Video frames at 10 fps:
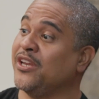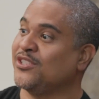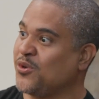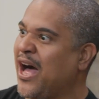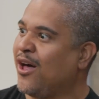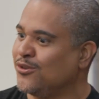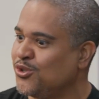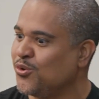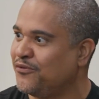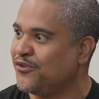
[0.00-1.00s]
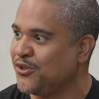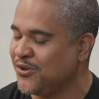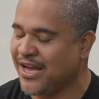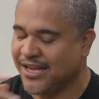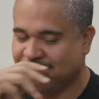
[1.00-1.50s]
on this, so I'll do it for
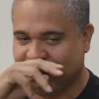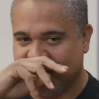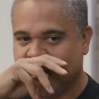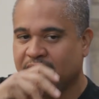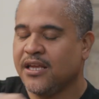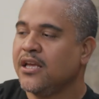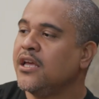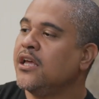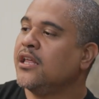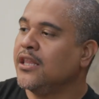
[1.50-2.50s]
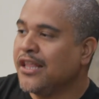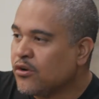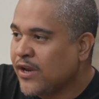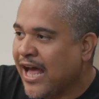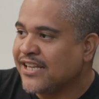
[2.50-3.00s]
you guys. Thank you.
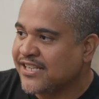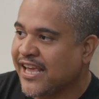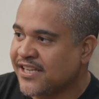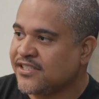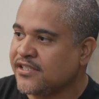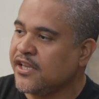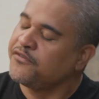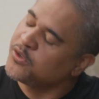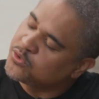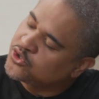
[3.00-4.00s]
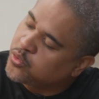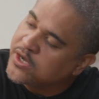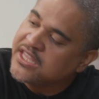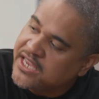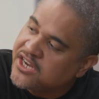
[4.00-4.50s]
Lil Nas X, if there was
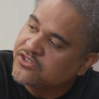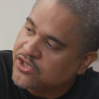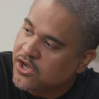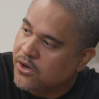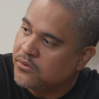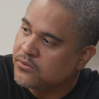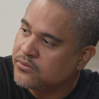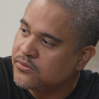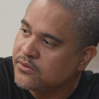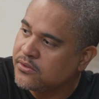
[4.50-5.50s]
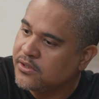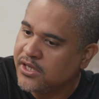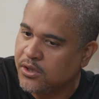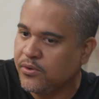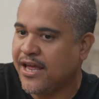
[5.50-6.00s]
twenty years ago,
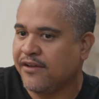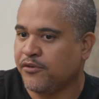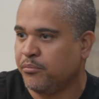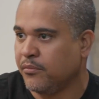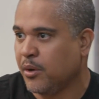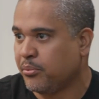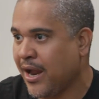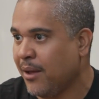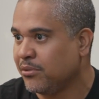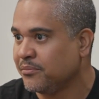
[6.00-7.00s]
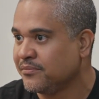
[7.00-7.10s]
he would have a, a problem.